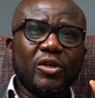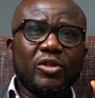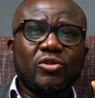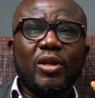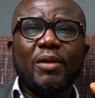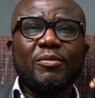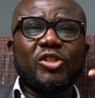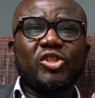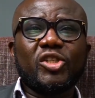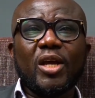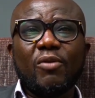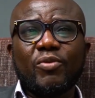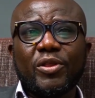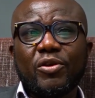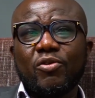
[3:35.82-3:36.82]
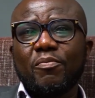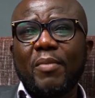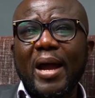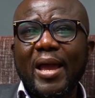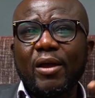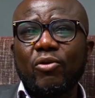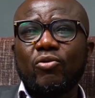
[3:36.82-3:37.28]
So let me share with you
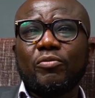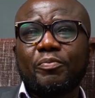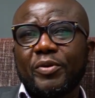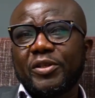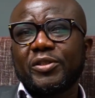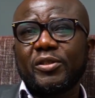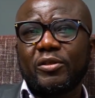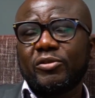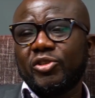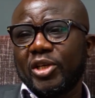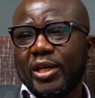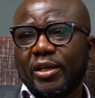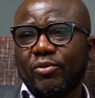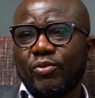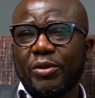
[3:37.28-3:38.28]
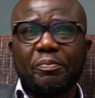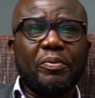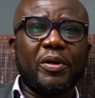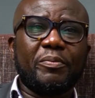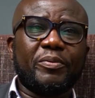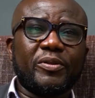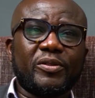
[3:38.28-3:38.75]
my own personal journey with
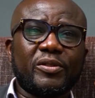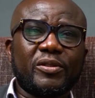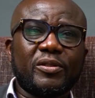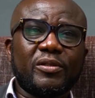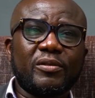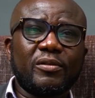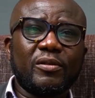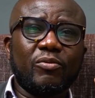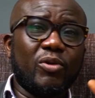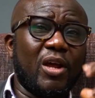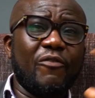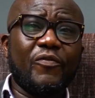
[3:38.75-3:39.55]
purpose. When I